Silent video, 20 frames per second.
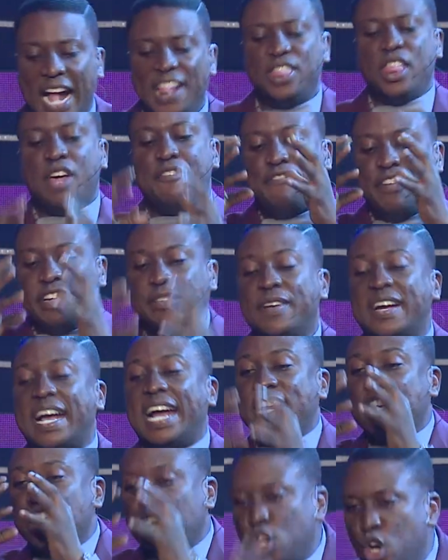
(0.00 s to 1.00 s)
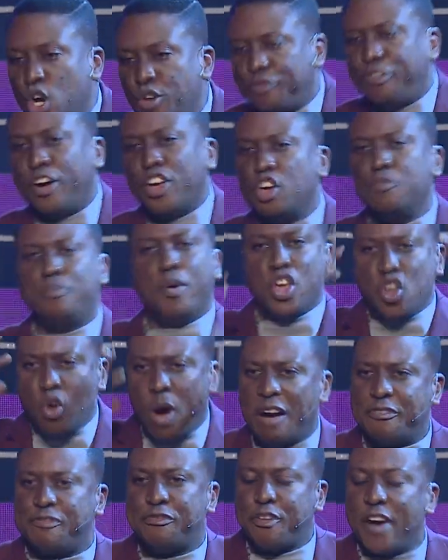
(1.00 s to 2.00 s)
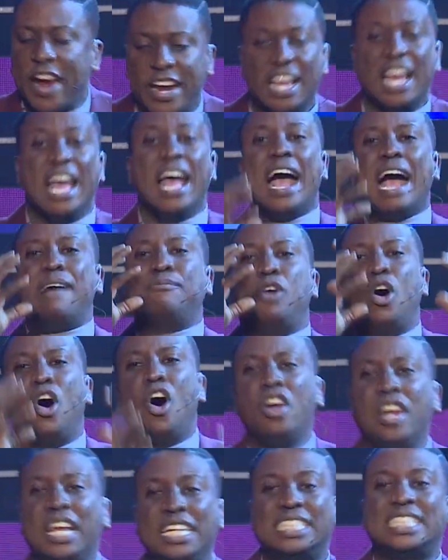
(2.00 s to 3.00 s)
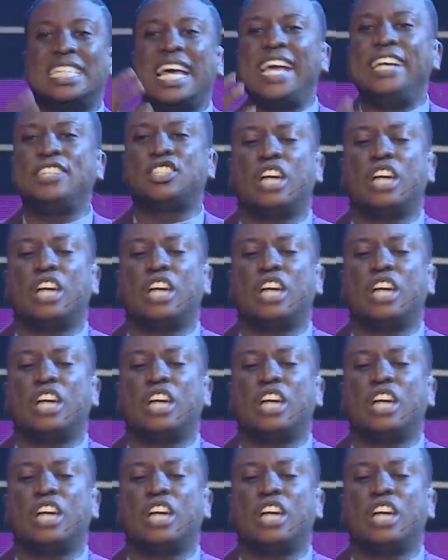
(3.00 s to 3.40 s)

and the investment can yield for you, but you are afraid. I'm only saying